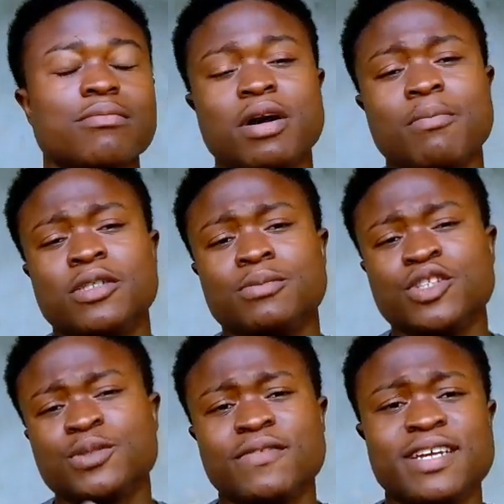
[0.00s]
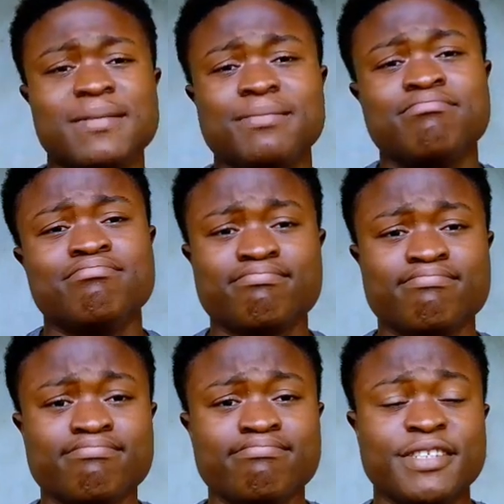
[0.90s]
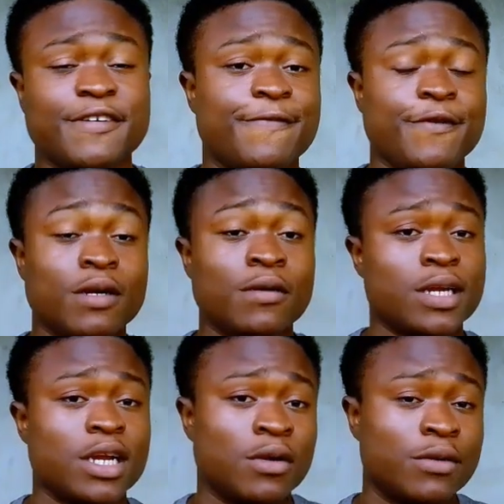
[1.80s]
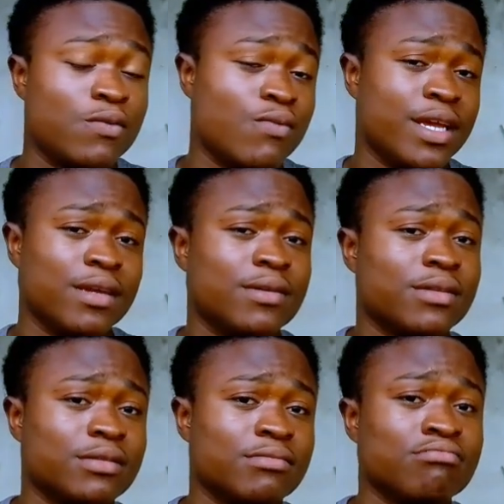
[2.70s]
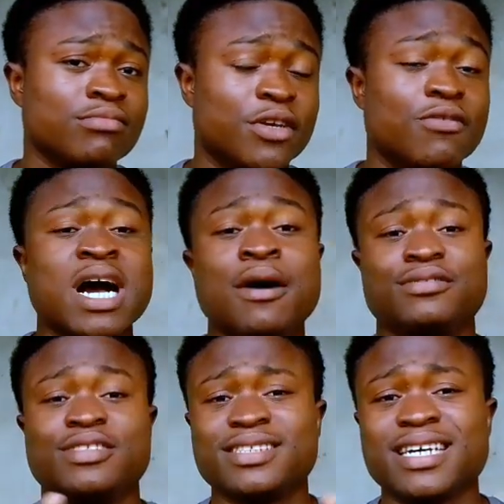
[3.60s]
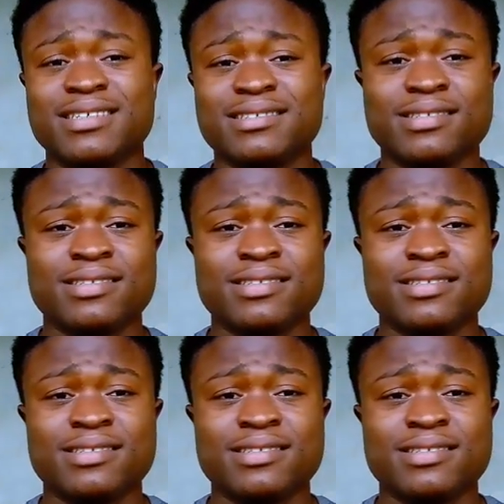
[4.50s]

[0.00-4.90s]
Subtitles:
But most of them, they feel along the way. They don't know how to start.